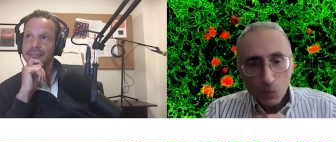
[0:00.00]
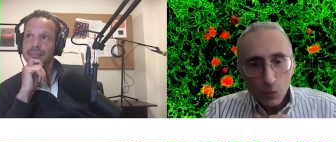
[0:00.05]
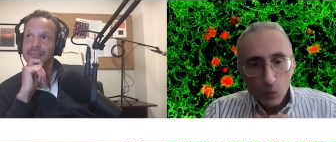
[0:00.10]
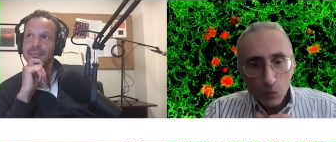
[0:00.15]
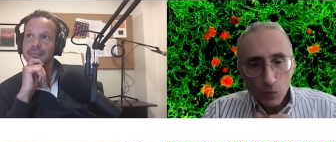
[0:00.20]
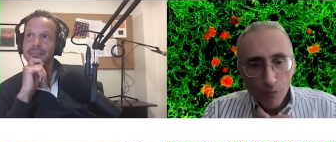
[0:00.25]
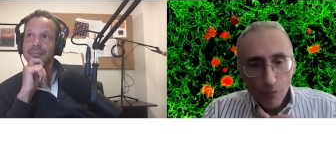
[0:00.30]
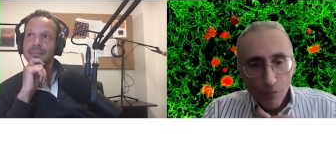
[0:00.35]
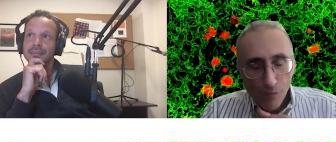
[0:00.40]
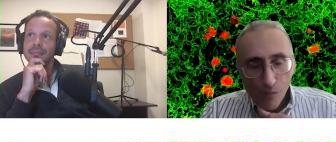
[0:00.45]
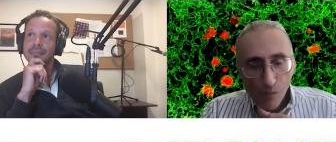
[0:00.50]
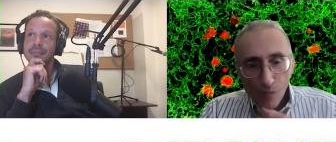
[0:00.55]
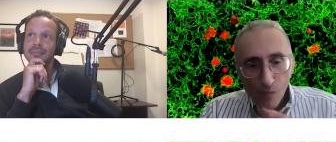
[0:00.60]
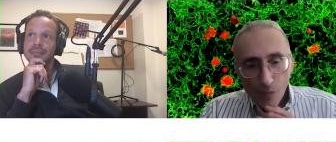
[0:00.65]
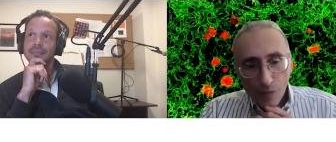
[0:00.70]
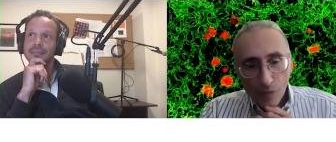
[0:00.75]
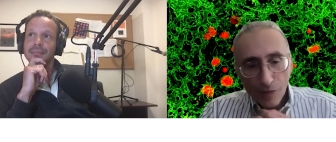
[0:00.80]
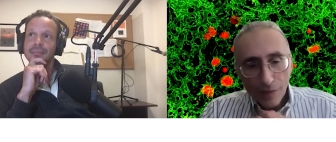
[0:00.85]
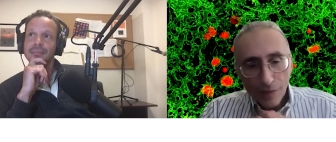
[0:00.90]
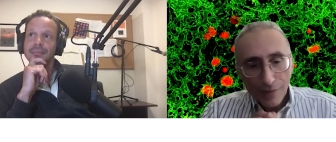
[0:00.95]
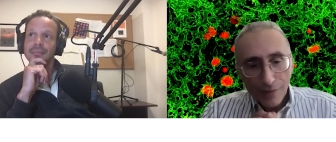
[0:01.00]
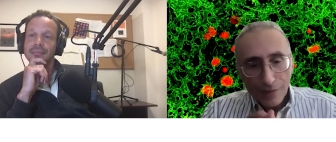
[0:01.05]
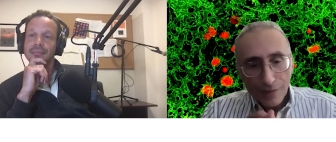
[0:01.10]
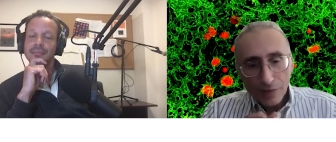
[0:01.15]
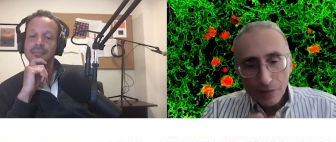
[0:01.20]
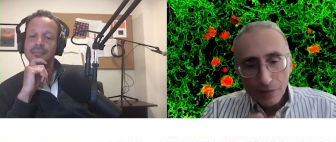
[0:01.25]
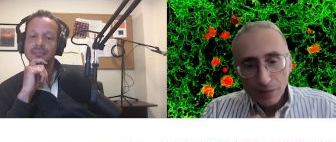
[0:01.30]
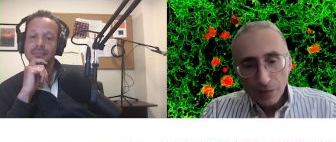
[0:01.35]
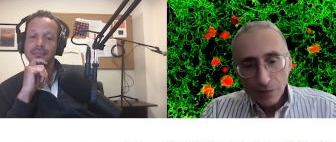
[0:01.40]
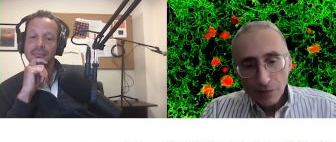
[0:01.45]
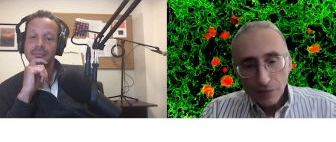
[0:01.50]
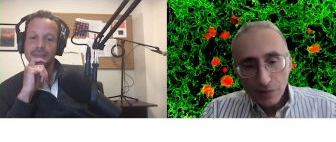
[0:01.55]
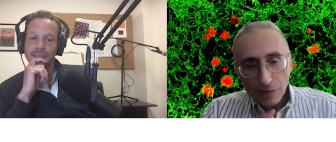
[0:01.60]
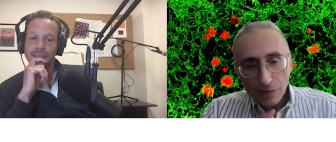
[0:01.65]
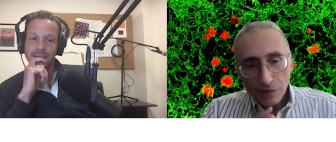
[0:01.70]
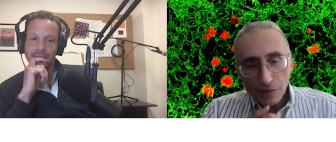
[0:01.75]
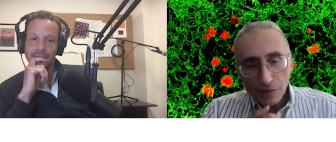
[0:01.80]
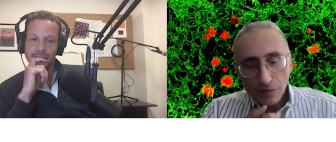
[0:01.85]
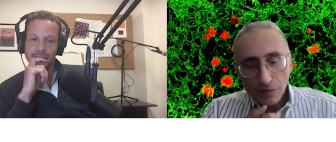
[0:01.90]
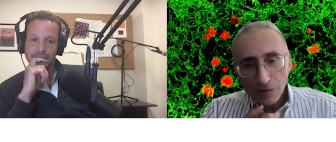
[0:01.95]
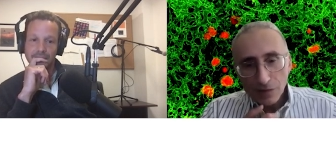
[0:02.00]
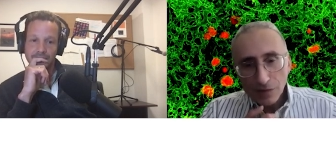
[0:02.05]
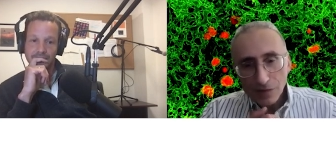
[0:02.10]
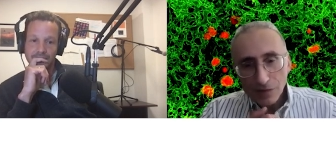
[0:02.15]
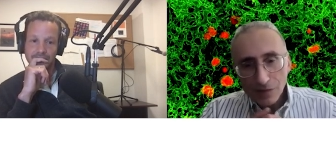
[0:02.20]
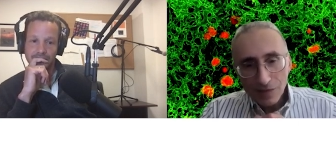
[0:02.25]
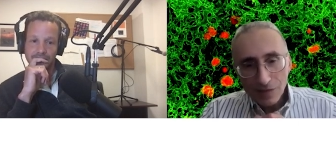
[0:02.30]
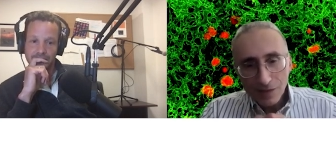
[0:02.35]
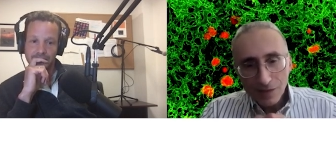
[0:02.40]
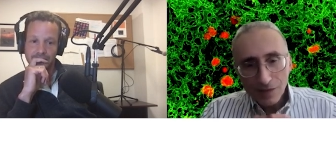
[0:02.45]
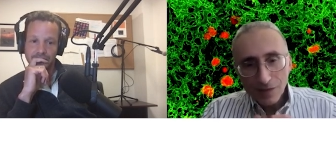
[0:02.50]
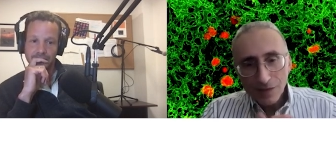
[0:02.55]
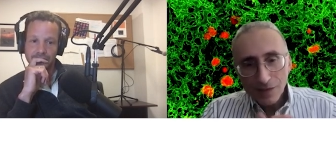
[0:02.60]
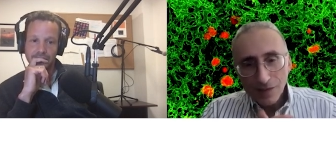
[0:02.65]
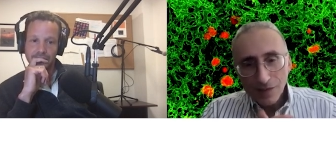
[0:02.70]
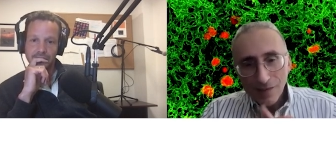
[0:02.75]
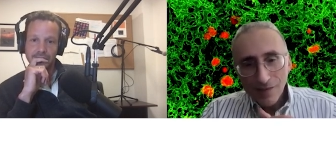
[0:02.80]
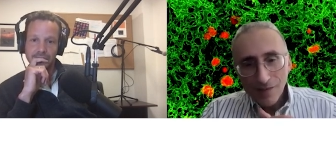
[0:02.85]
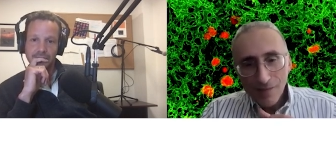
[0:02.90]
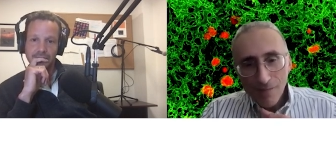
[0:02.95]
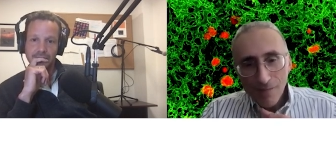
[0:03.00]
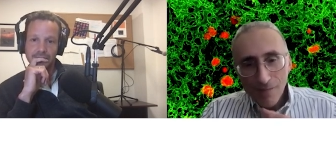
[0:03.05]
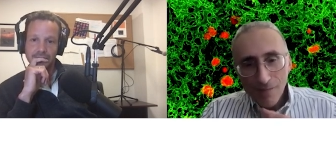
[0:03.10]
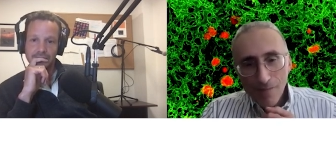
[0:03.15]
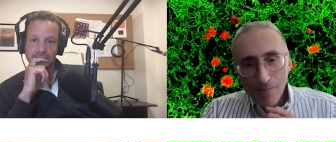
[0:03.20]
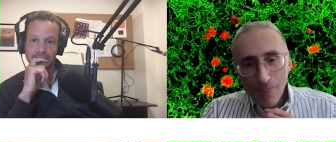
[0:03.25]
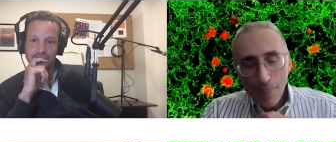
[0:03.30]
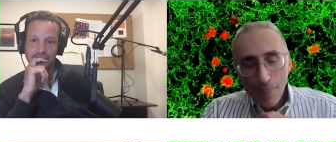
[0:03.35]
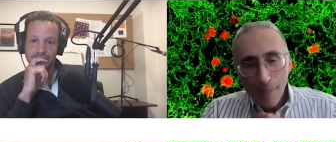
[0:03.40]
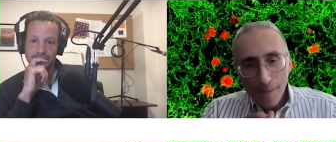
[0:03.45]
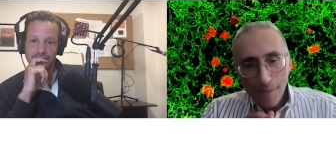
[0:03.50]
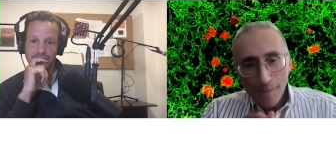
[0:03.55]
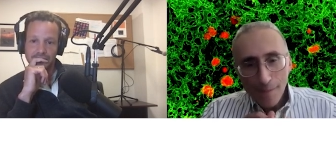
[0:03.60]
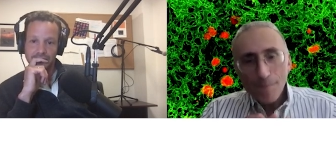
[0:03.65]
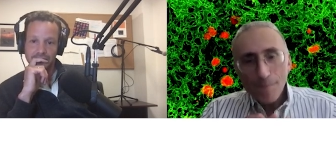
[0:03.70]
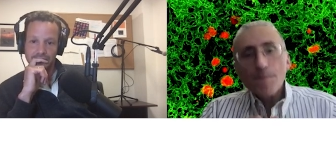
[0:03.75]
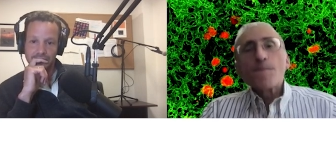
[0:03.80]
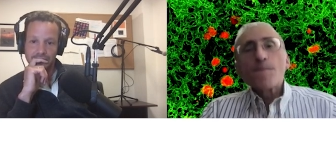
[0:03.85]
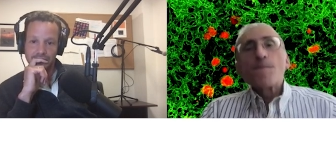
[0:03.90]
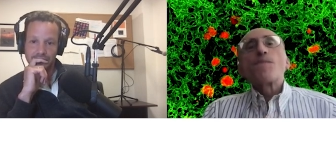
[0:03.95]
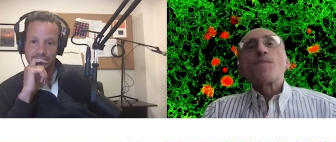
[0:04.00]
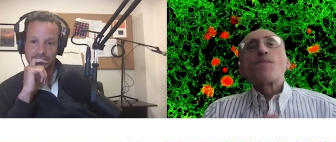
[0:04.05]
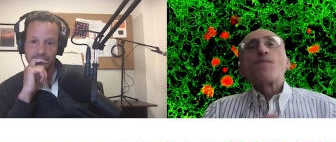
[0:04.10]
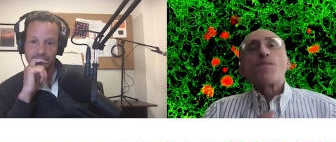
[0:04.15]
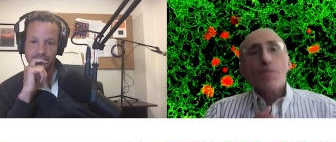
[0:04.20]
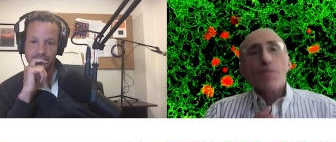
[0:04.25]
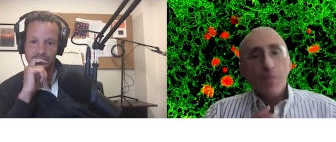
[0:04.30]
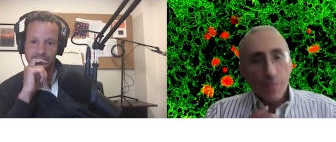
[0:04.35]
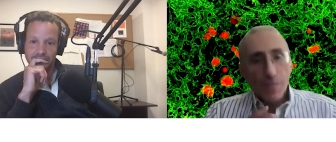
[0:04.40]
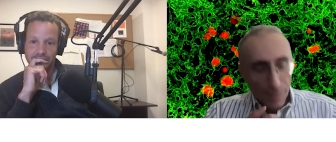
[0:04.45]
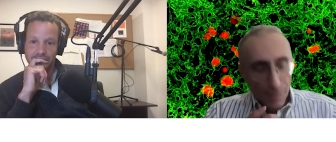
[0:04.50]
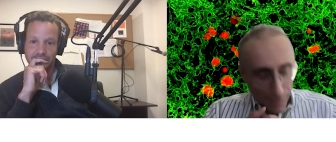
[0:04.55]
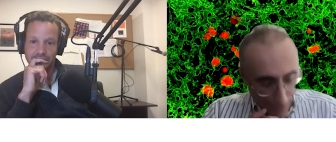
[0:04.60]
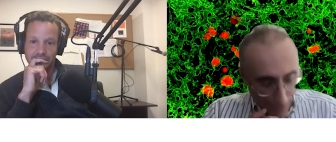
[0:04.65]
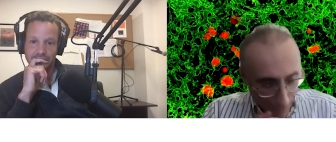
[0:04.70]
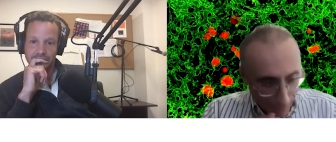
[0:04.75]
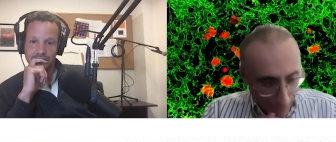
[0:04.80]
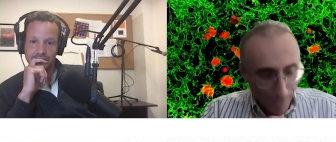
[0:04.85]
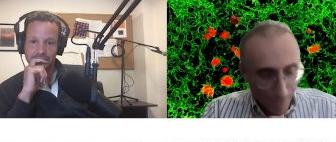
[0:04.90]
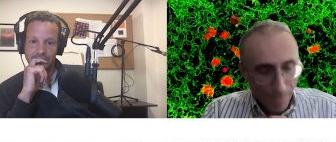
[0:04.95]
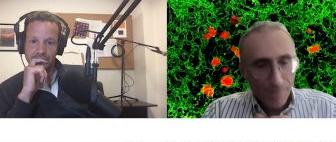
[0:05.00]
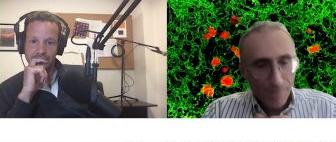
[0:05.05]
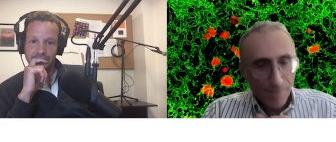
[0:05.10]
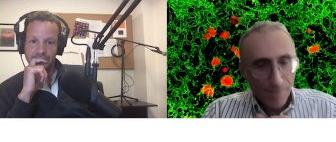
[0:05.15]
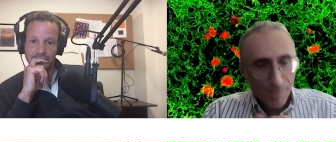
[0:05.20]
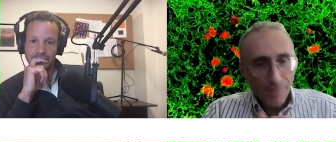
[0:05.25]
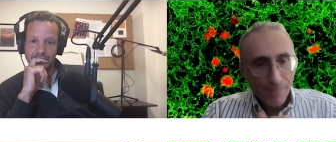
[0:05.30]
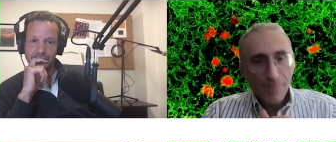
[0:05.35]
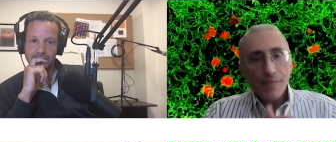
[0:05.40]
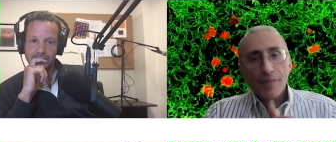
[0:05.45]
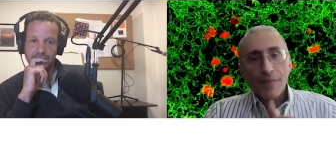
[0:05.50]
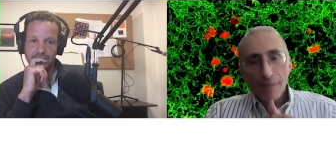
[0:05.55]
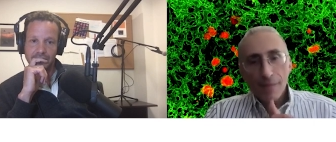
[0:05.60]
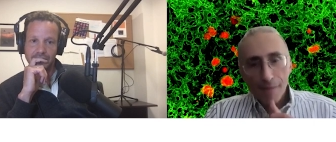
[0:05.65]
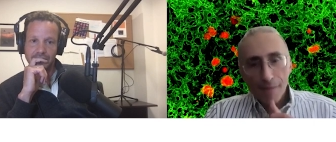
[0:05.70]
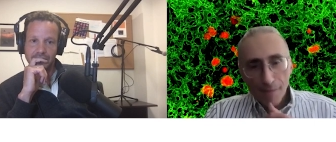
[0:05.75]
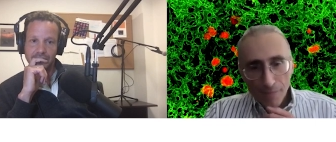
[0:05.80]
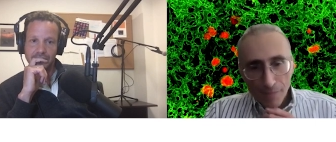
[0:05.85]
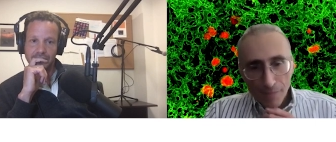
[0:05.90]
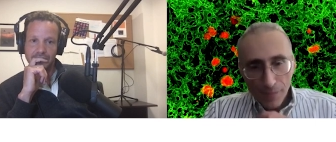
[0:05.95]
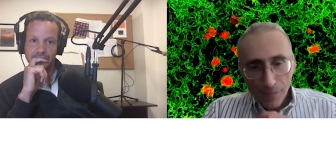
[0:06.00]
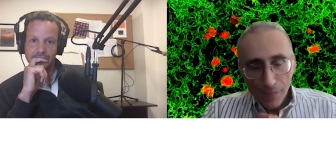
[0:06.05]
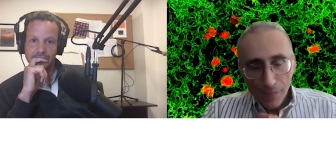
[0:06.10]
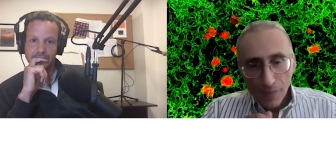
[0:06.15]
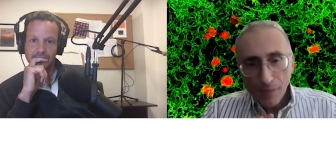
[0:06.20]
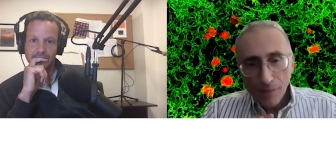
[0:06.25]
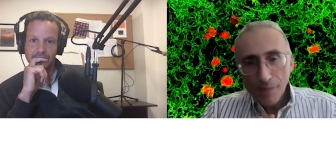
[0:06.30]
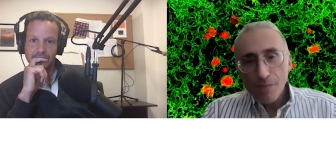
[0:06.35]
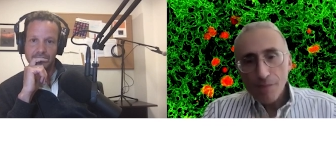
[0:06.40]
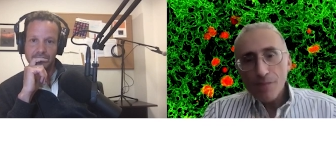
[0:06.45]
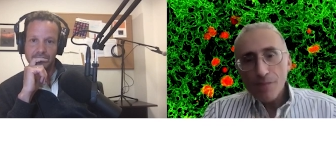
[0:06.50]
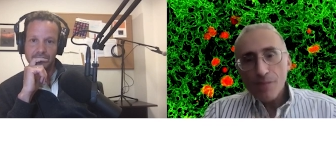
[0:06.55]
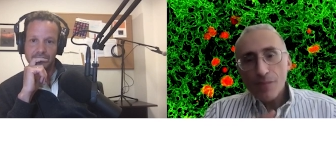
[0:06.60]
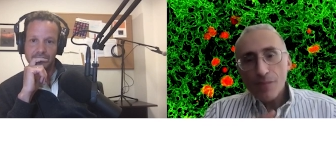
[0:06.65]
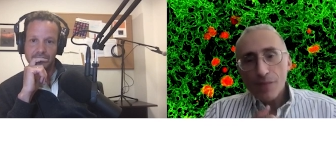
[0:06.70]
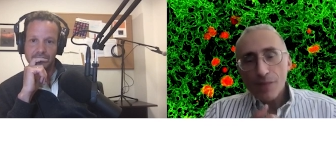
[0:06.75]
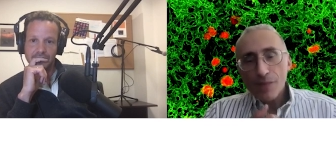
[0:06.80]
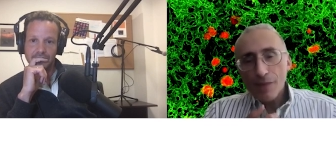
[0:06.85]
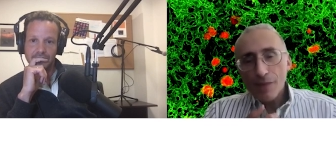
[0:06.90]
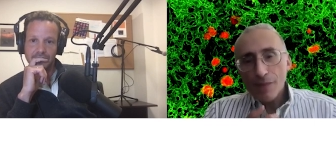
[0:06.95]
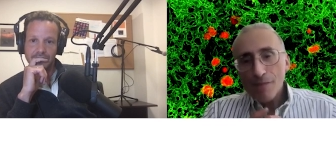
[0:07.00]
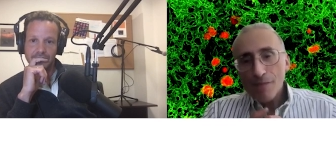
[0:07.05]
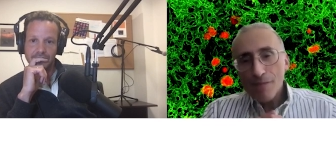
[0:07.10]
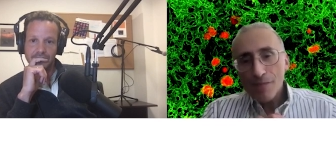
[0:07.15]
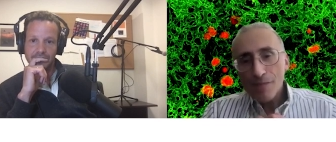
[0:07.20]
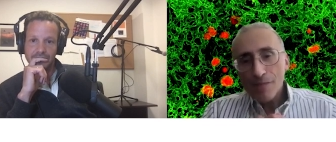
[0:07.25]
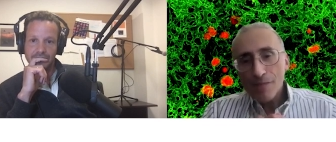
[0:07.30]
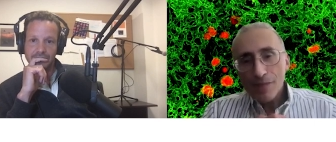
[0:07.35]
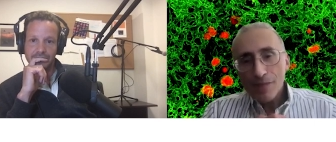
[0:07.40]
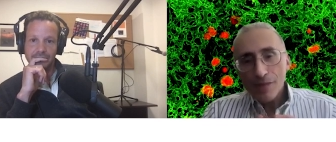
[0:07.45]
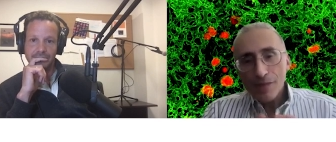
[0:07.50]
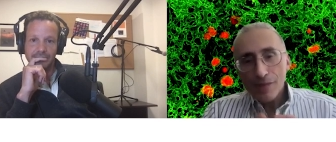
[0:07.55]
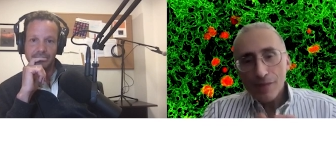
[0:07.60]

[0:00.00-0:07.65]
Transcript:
Speaker 1: right? You mentioned that there's hundreds and hundreds of different subtypes of endothelial cells. And let's even take it away from the